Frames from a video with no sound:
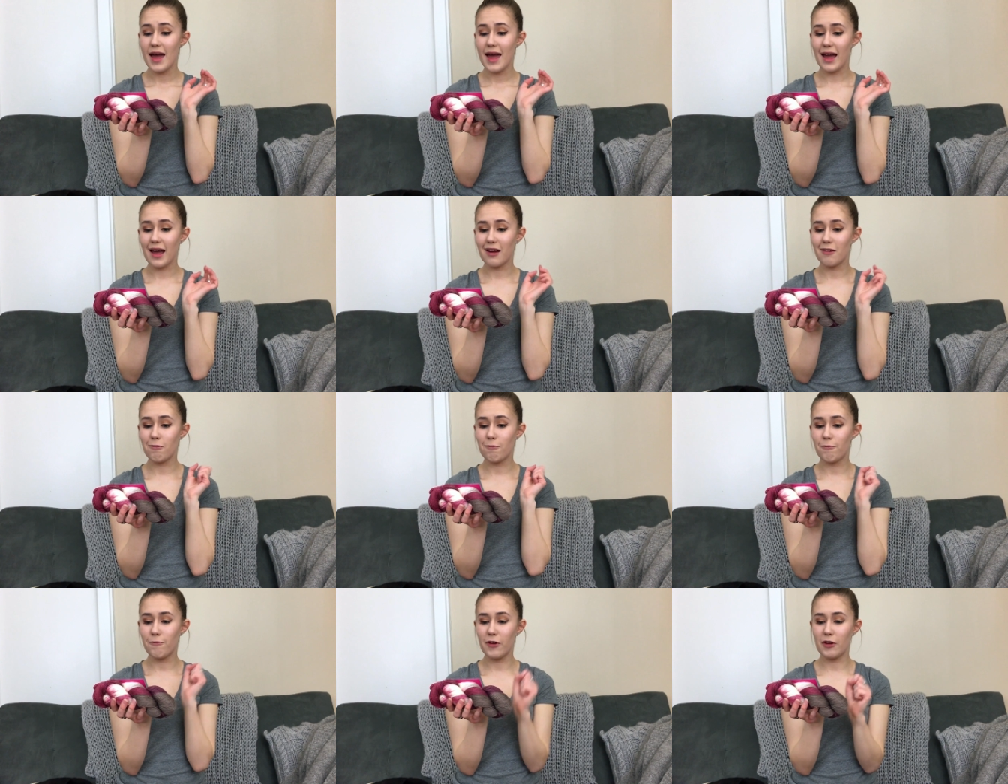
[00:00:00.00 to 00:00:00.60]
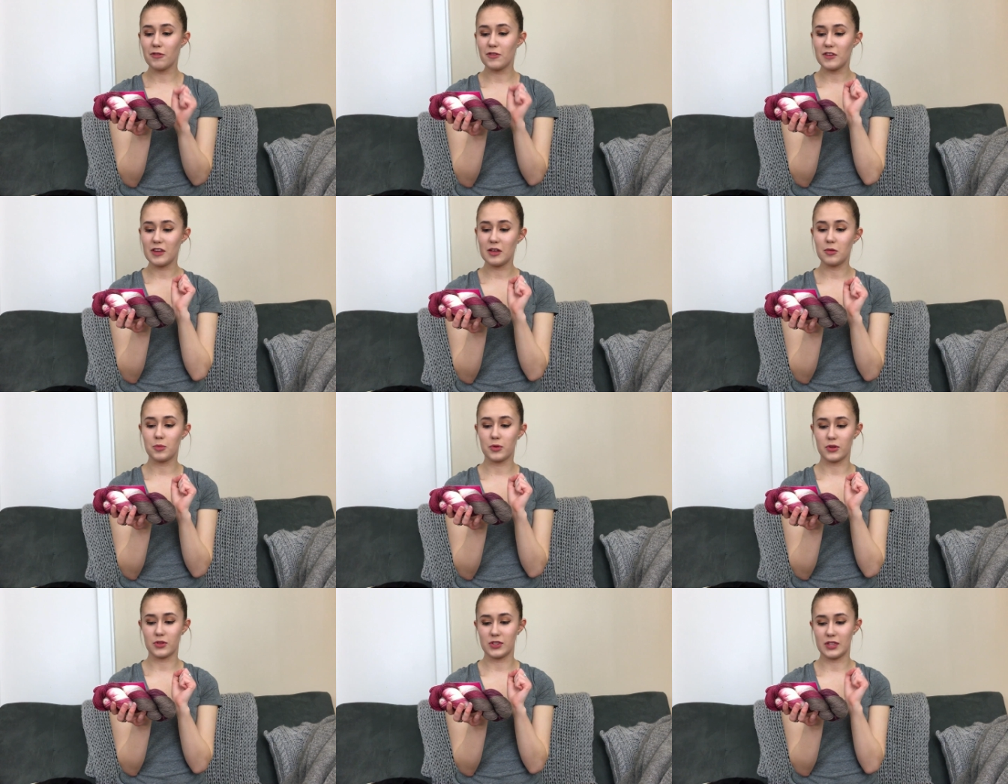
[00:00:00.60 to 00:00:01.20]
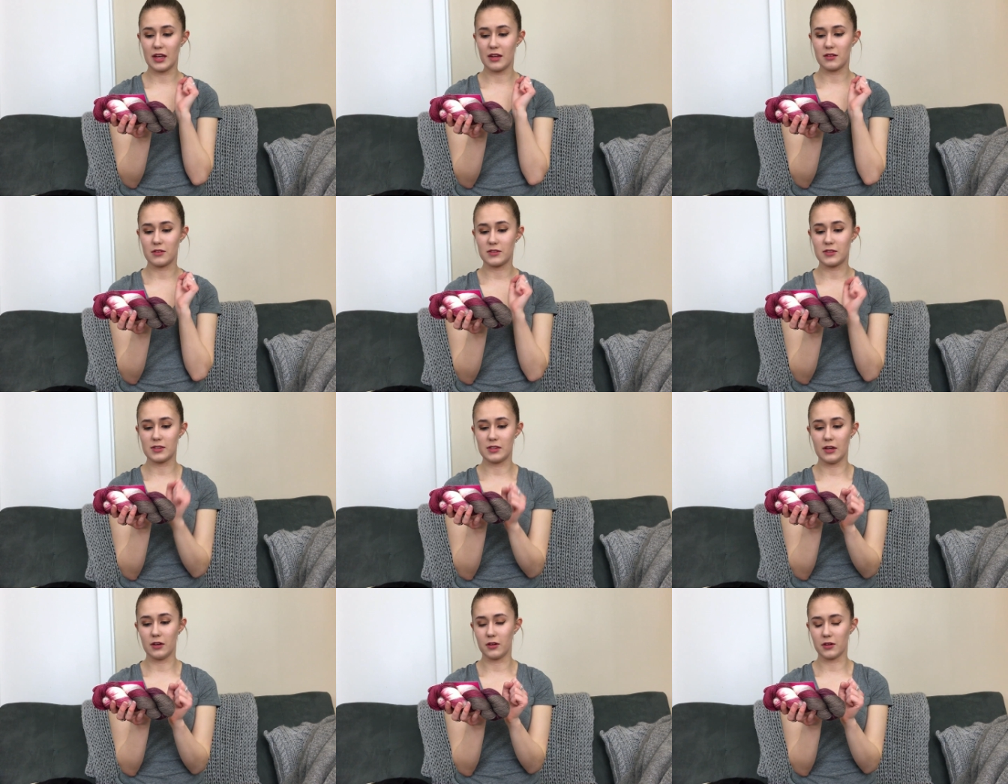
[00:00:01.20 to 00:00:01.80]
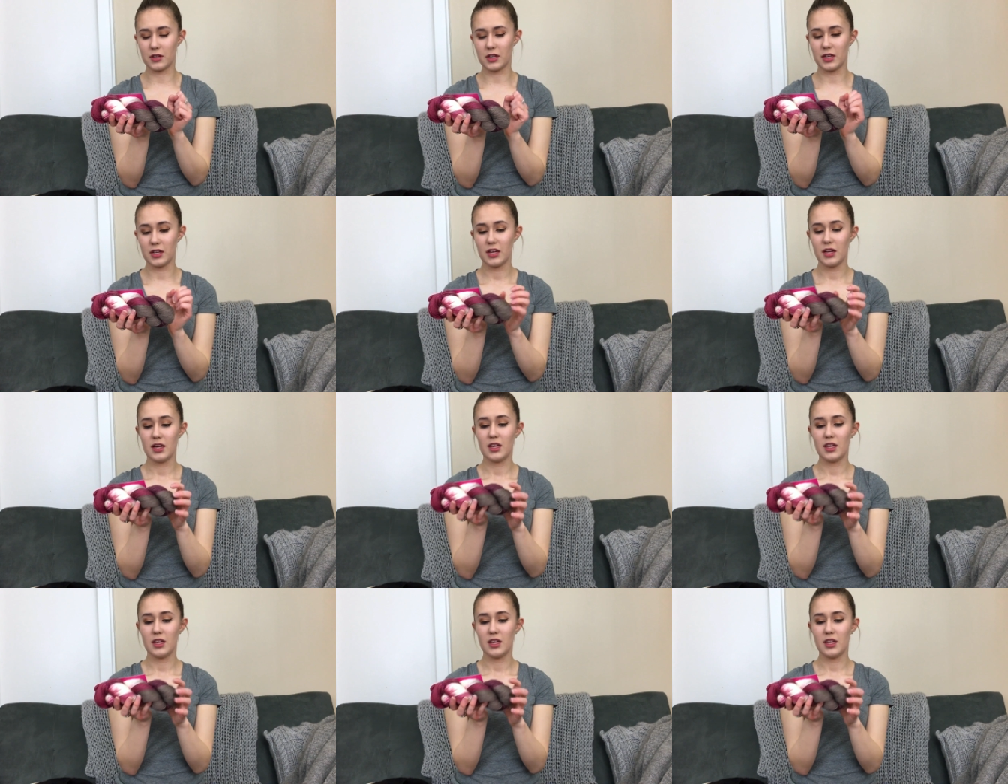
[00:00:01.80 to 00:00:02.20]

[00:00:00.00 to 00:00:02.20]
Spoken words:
and 15% silk.